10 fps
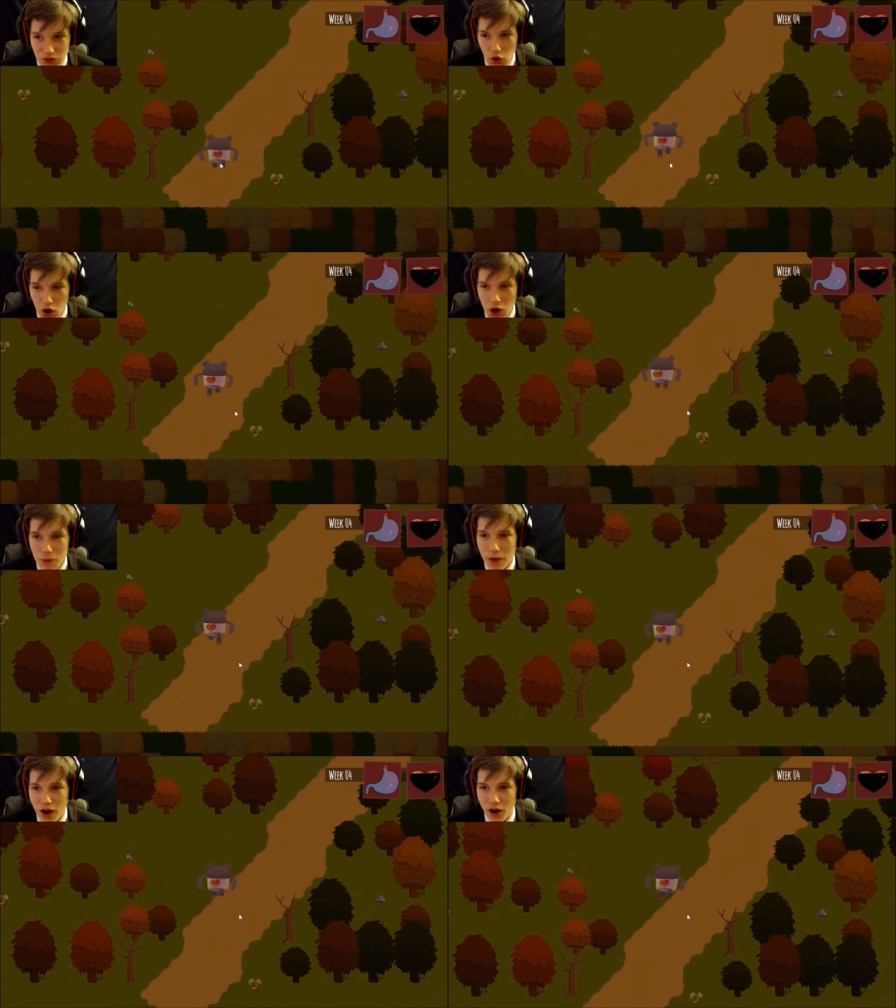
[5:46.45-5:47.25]
Oh,
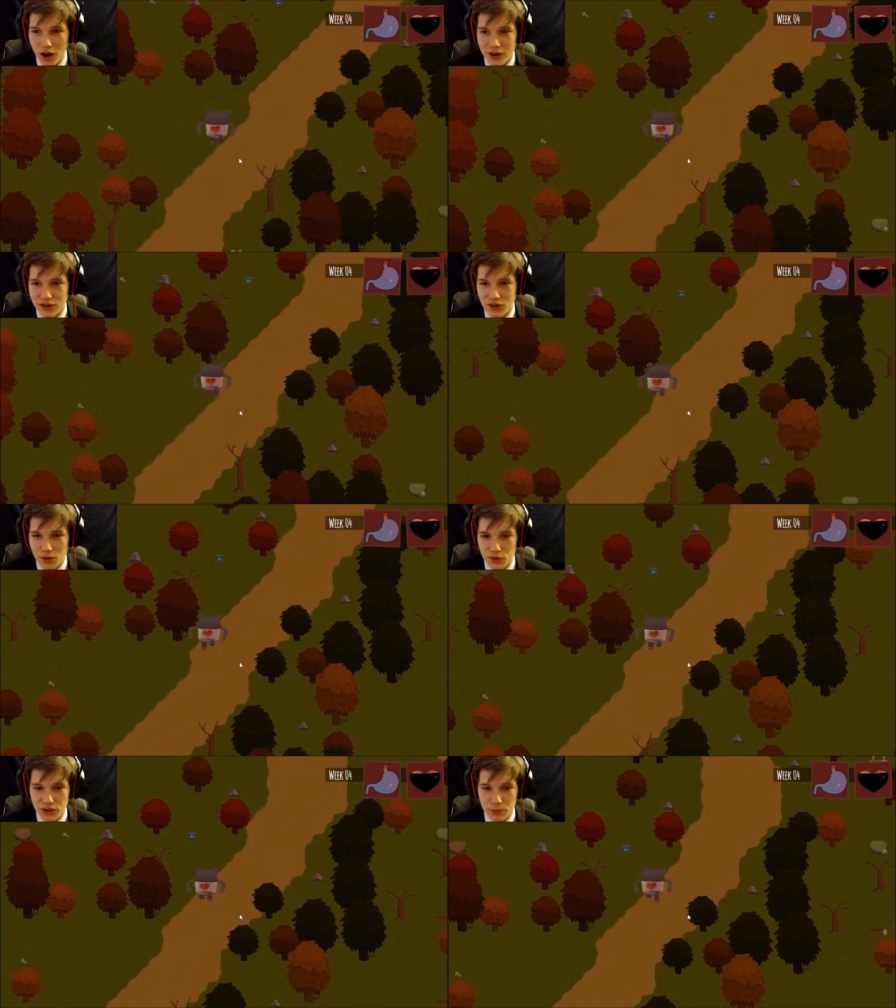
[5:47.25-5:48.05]
my heart is
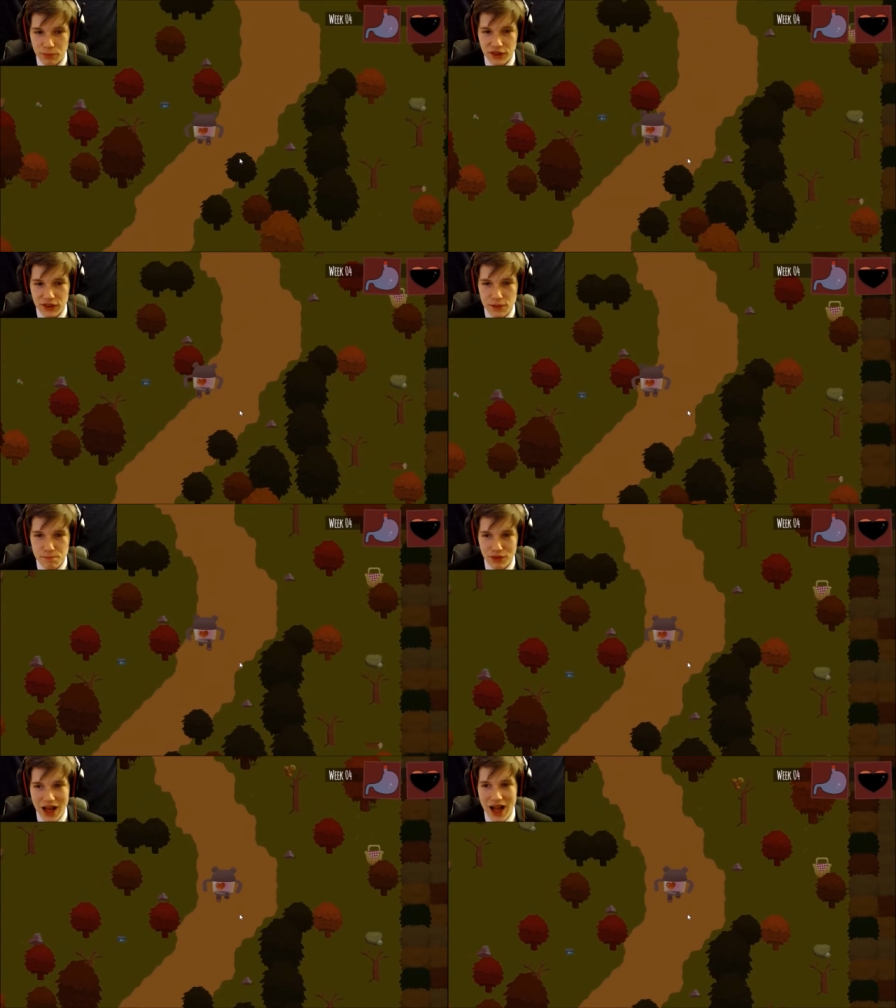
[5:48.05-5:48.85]
almost completely
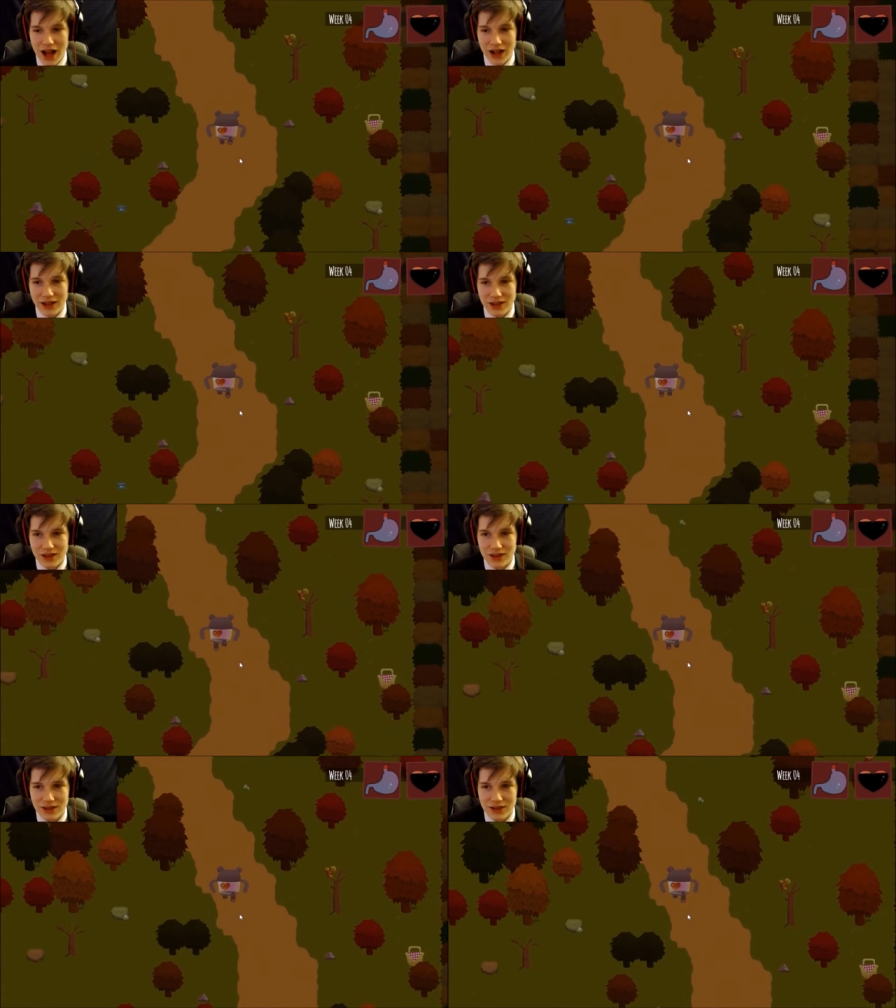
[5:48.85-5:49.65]
black.
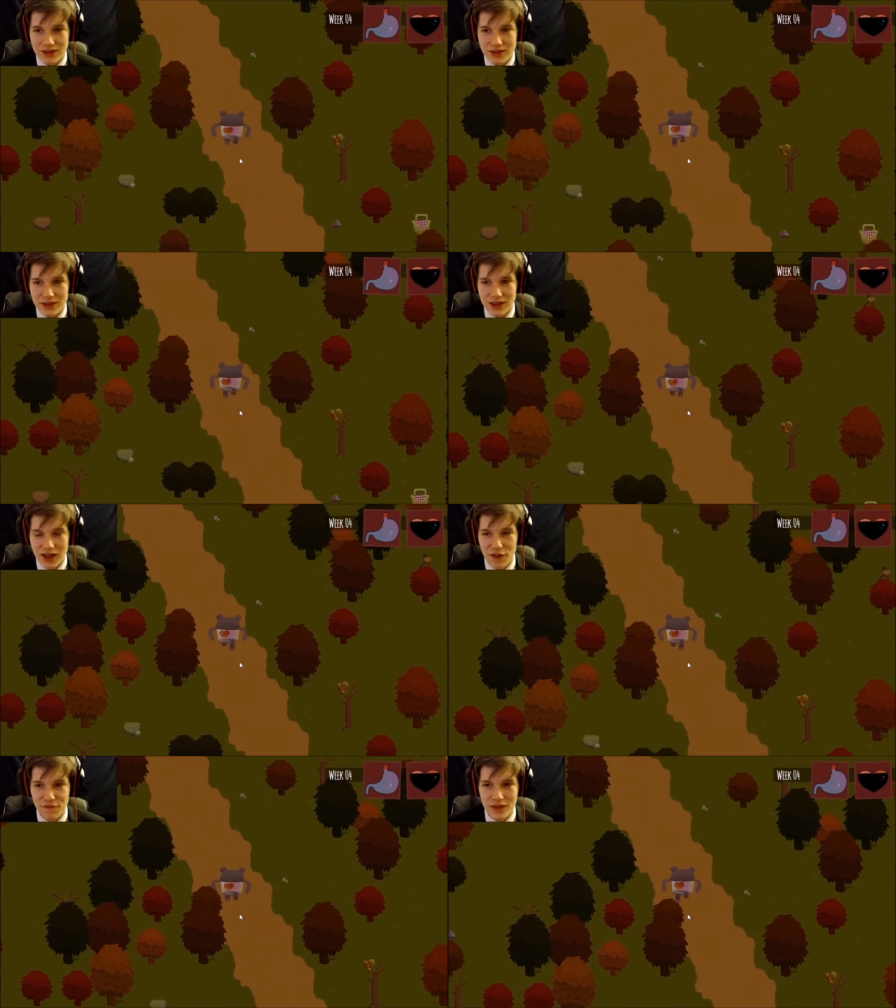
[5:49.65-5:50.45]

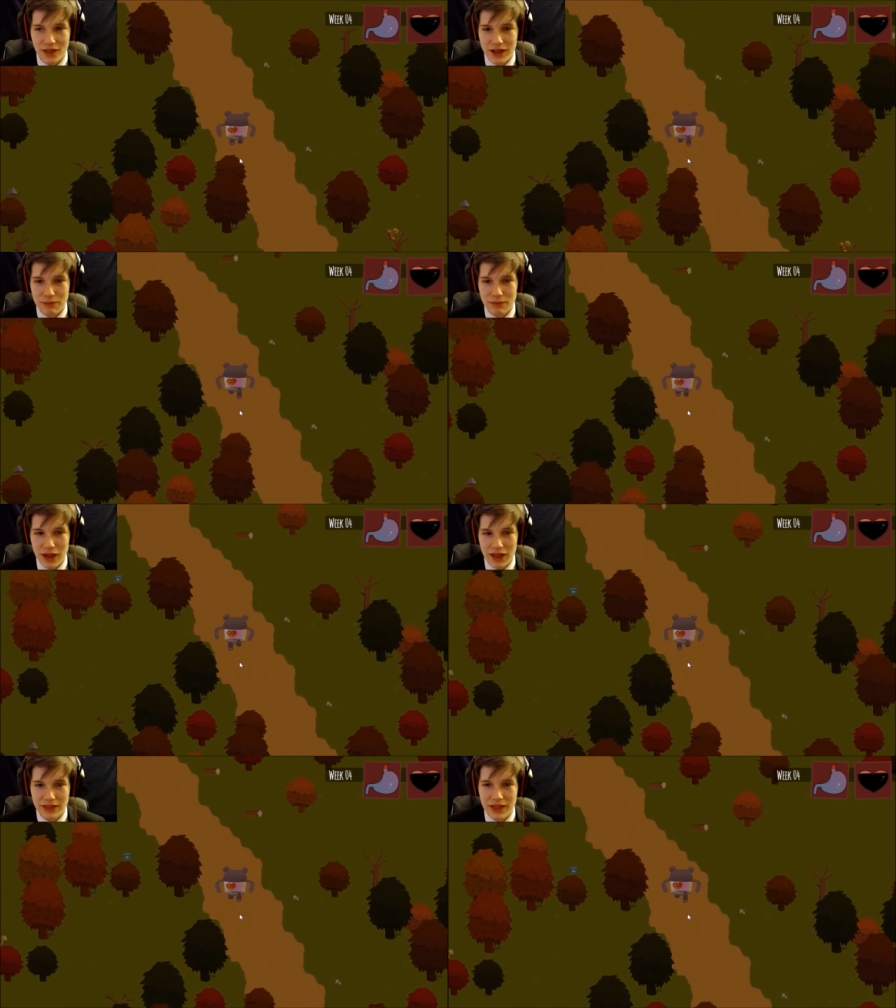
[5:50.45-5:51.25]
I feel like I'm
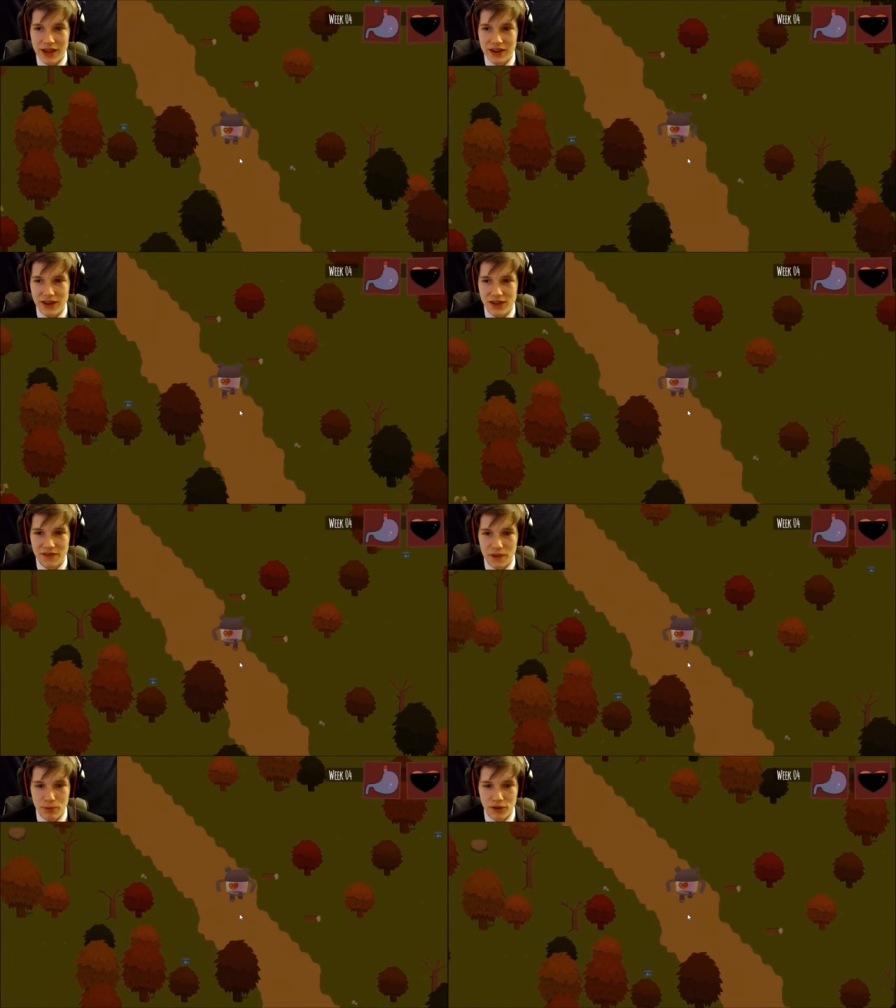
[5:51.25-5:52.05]
not that nice
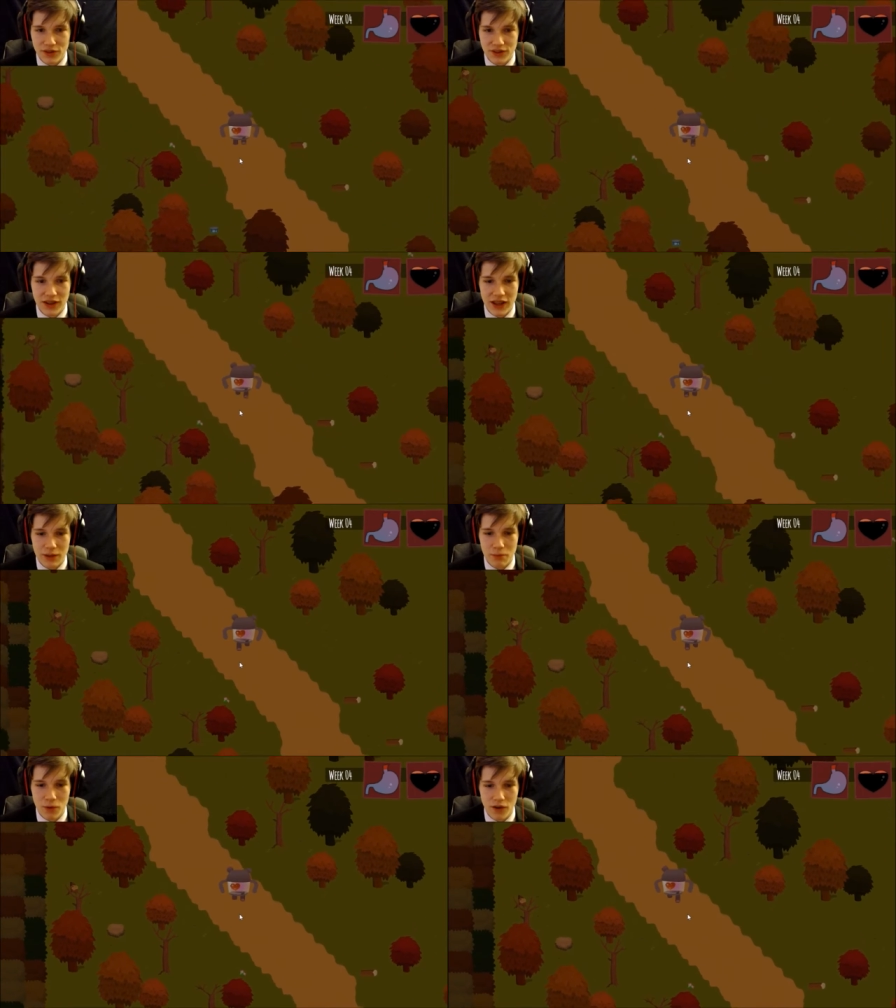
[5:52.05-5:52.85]
of a person
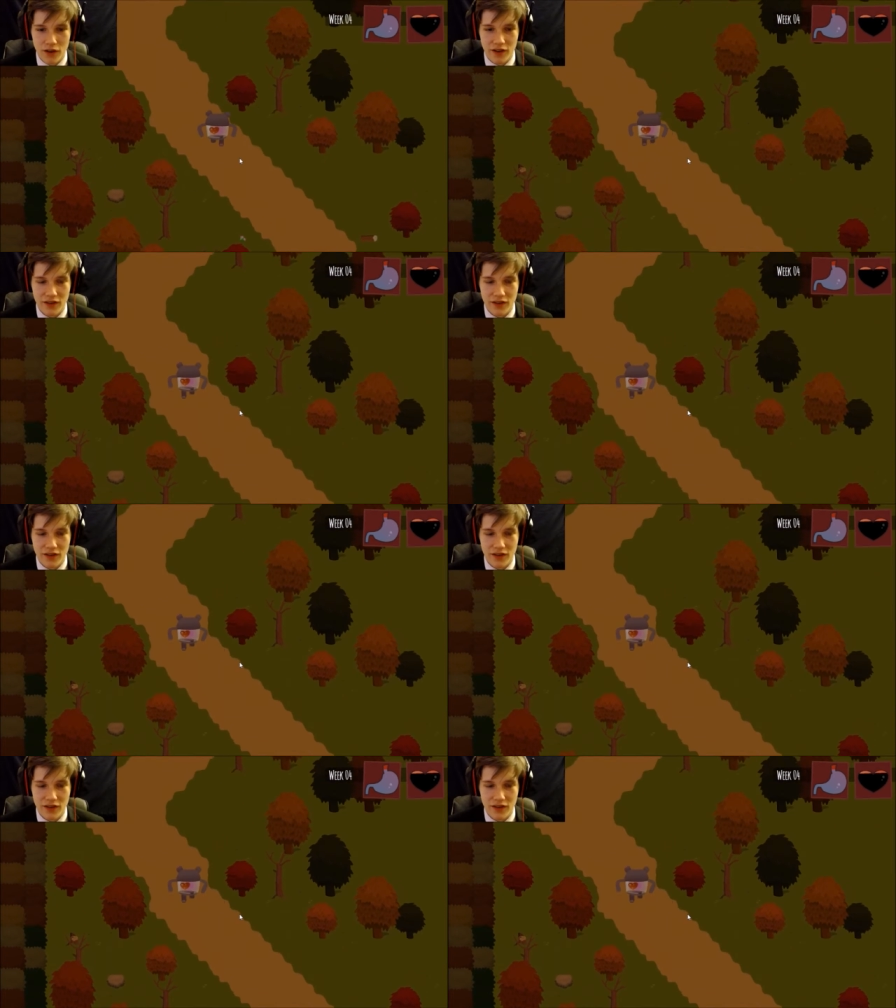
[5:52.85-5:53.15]
anymore.